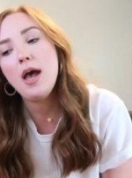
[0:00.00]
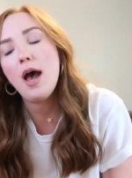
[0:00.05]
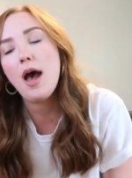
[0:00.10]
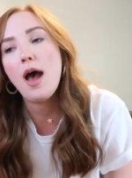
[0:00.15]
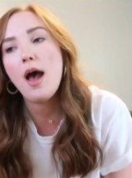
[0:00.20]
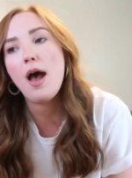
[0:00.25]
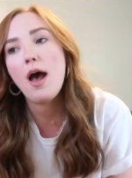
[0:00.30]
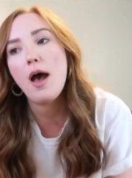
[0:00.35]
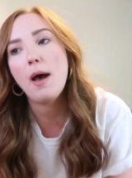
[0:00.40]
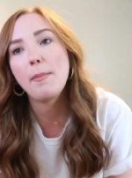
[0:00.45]

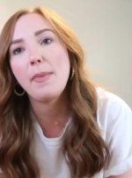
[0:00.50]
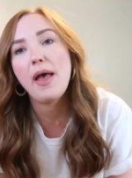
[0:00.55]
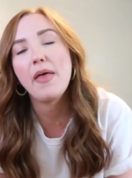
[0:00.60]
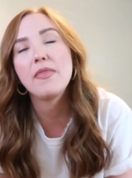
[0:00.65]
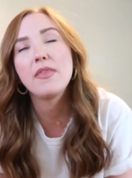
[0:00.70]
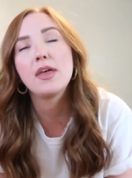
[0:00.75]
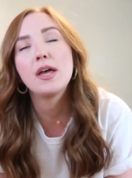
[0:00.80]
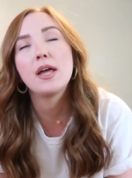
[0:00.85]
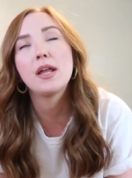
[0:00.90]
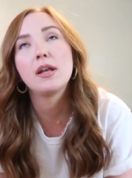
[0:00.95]
Um,
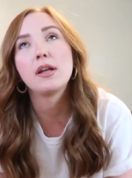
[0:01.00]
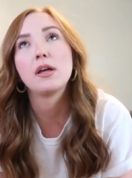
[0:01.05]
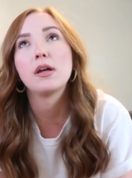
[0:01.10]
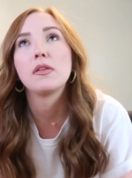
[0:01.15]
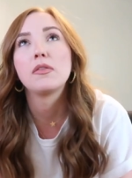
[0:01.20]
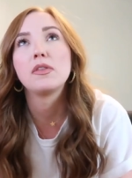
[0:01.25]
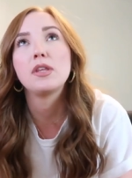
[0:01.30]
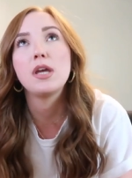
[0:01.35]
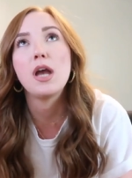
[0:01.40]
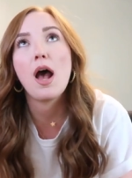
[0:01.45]
and then
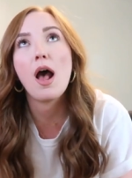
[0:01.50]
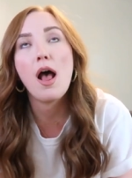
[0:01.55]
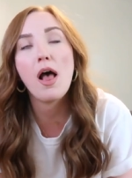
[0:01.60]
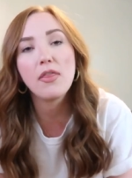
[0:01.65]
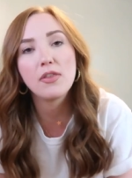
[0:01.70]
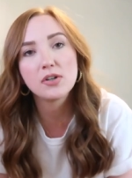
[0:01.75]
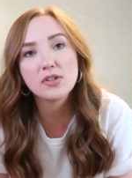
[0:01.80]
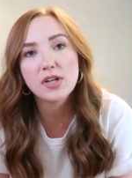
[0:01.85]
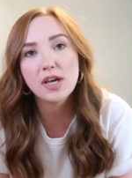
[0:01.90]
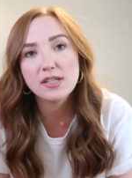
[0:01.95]
the
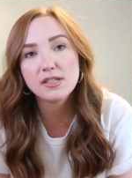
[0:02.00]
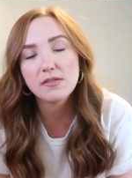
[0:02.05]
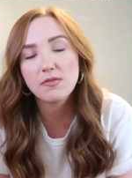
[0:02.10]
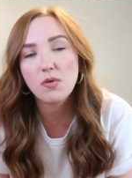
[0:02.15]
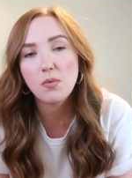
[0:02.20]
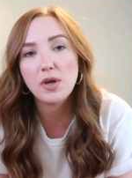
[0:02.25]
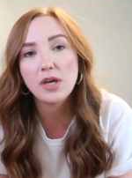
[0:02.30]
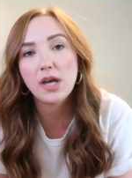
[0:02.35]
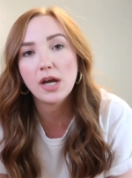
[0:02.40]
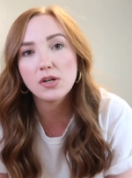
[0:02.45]
other days of
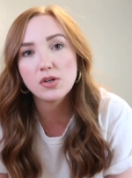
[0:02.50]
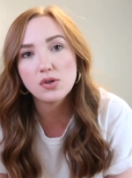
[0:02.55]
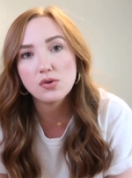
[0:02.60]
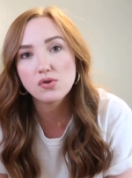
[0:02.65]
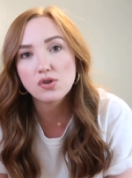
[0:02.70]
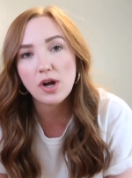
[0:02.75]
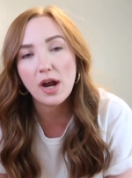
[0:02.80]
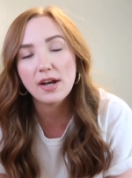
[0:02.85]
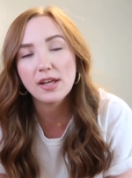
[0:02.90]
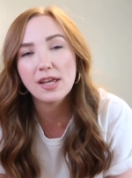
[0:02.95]
the week, I do
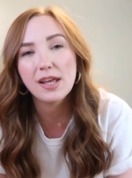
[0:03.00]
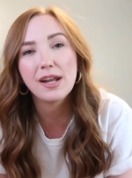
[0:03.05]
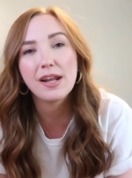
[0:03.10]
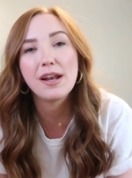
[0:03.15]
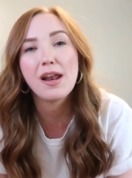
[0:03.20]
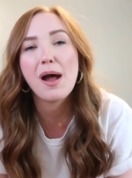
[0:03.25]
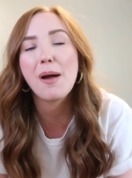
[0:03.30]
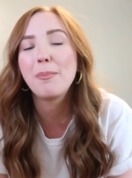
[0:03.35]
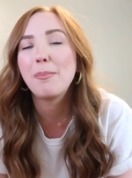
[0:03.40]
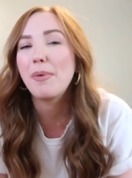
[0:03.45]
try to get
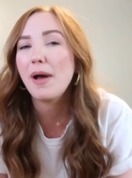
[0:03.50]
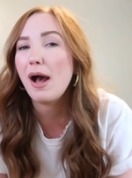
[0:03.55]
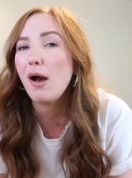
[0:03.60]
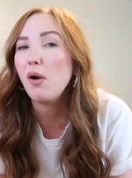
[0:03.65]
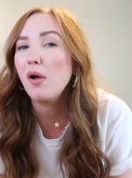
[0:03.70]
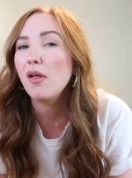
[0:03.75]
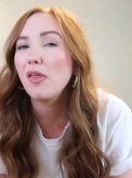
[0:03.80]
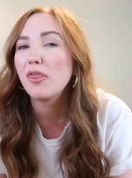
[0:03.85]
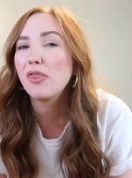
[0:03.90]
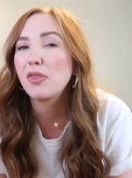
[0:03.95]
in
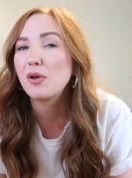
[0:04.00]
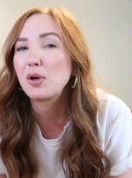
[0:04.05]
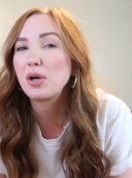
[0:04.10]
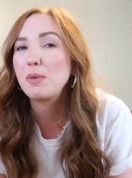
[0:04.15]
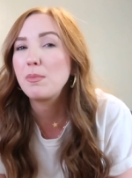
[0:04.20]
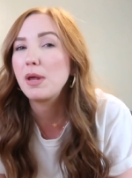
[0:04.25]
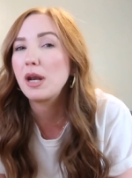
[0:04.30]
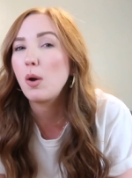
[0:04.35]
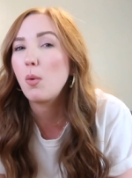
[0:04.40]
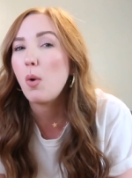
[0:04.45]
about a
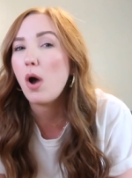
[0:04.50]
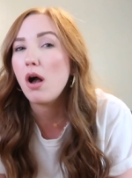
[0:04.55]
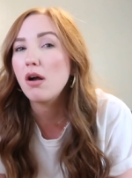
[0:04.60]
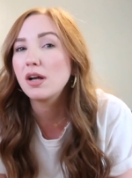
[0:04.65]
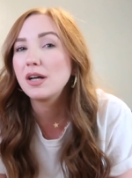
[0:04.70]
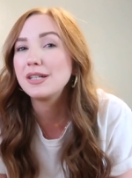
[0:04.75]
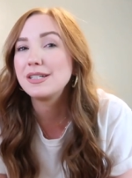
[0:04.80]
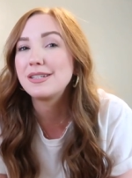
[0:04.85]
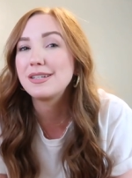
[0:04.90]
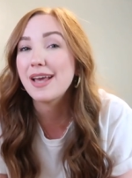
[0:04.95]
30 minute
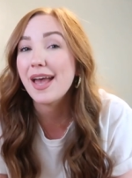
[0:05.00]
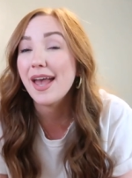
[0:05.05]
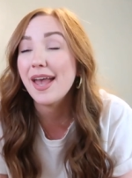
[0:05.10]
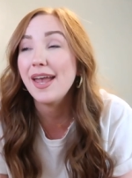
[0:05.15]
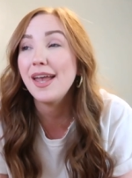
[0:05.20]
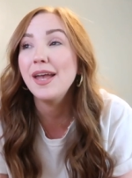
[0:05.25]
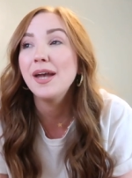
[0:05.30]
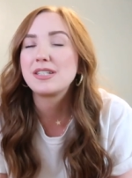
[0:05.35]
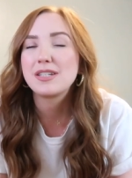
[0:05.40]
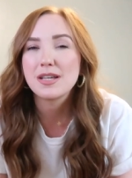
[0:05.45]
walk a
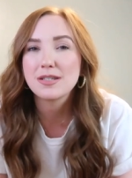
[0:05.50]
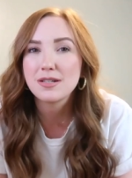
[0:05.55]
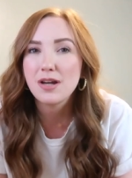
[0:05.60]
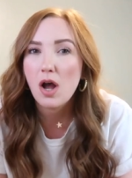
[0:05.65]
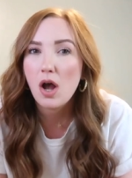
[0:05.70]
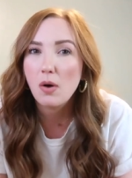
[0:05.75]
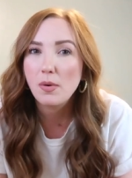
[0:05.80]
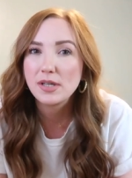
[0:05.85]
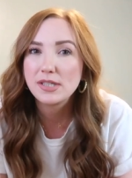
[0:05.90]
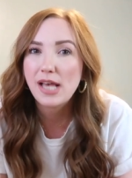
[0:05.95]
day. It doesn't
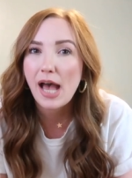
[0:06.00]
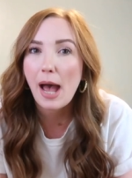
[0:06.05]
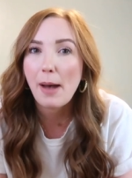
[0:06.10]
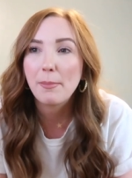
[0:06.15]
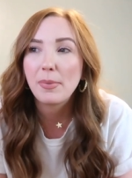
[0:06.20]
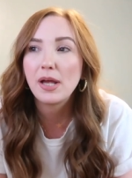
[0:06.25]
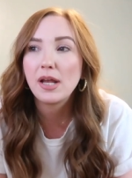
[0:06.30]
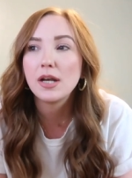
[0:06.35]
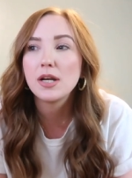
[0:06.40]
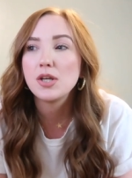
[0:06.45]
always
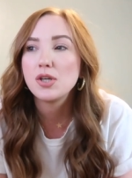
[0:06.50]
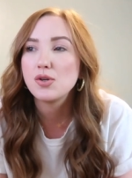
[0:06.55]
happen.